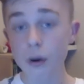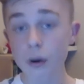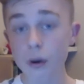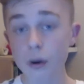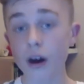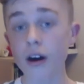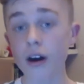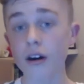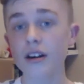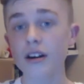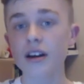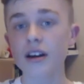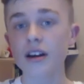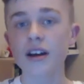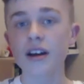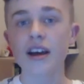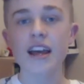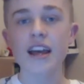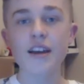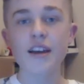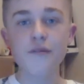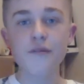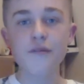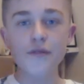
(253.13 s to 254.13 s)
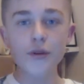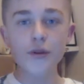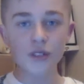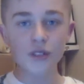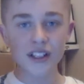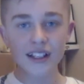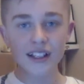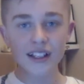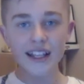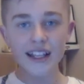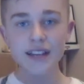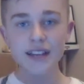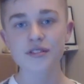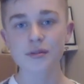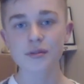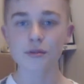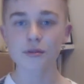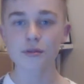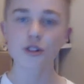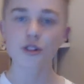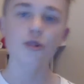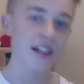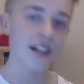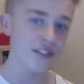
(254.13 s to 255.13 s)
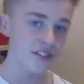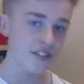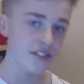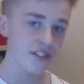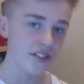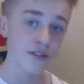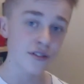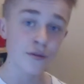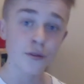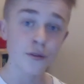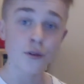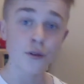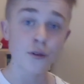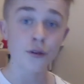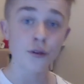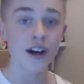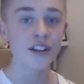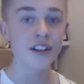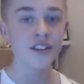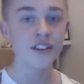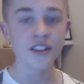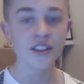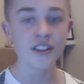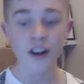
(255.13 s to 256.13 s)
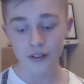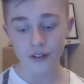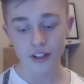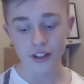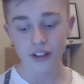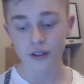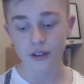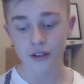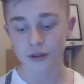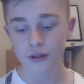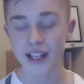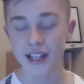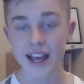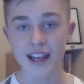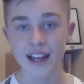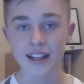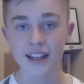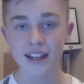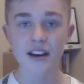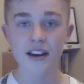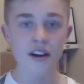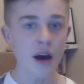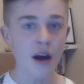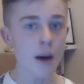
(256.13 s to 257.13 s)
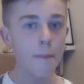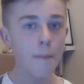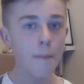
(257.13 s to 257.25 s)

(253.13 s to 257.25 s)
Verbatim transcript: But if you want to leave some questions for another Q&A,